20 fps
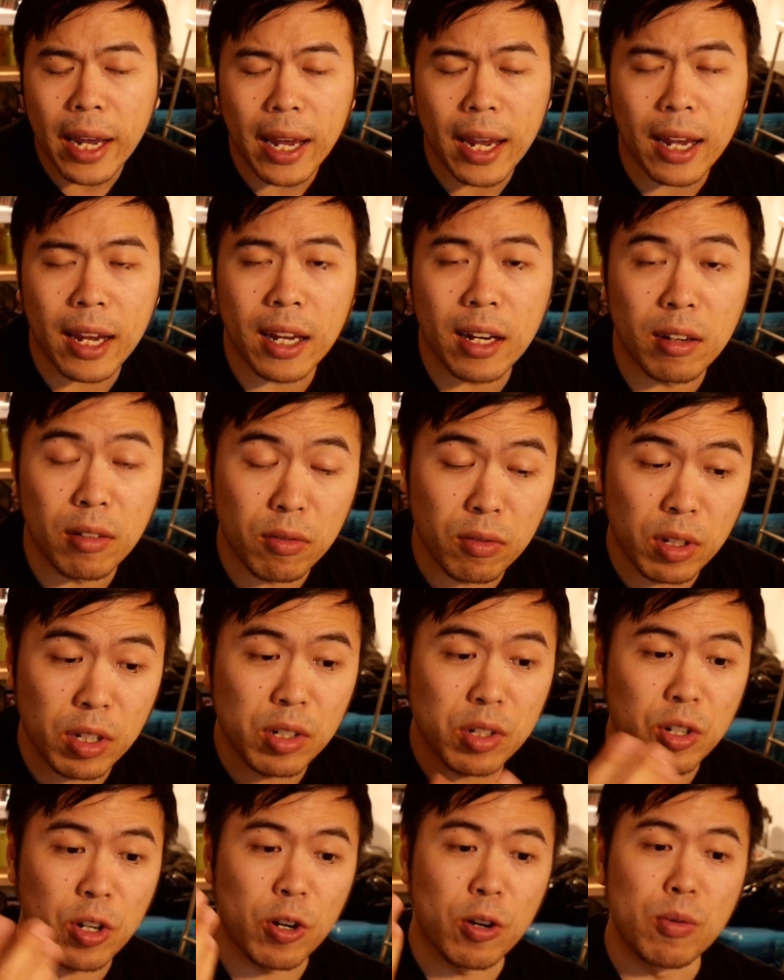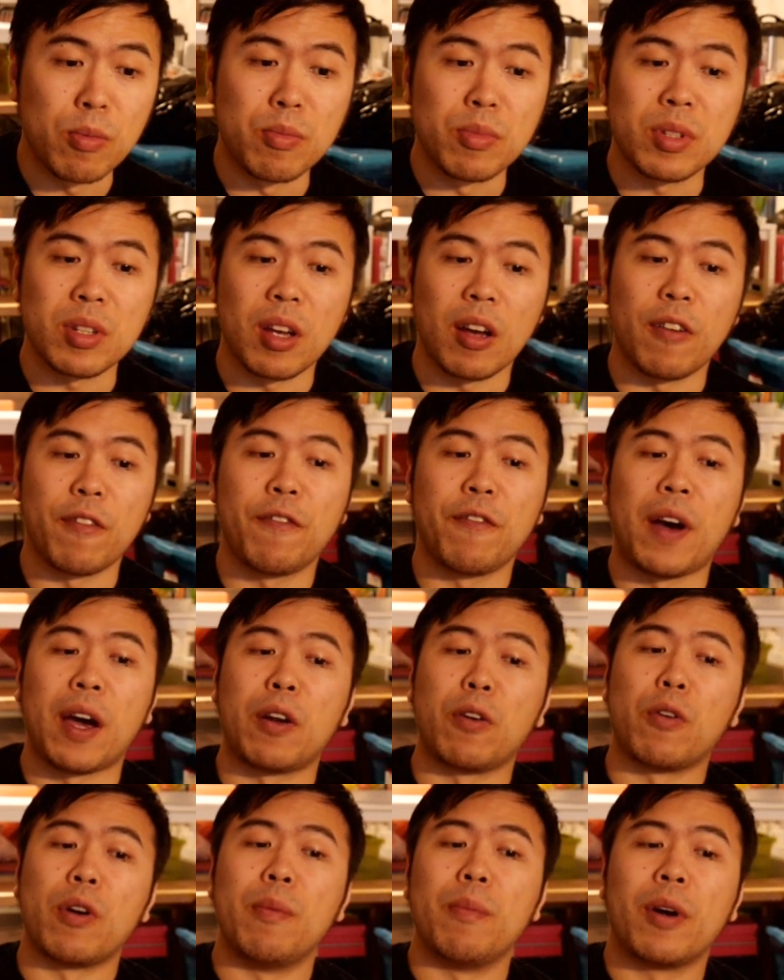And in terms of
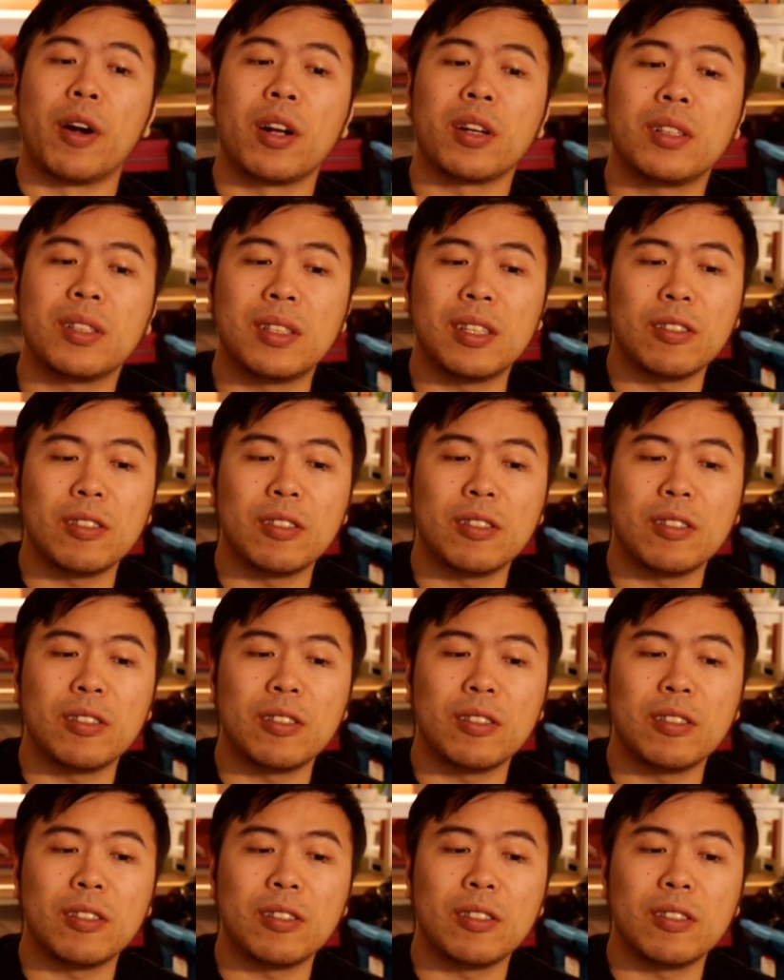final remarks,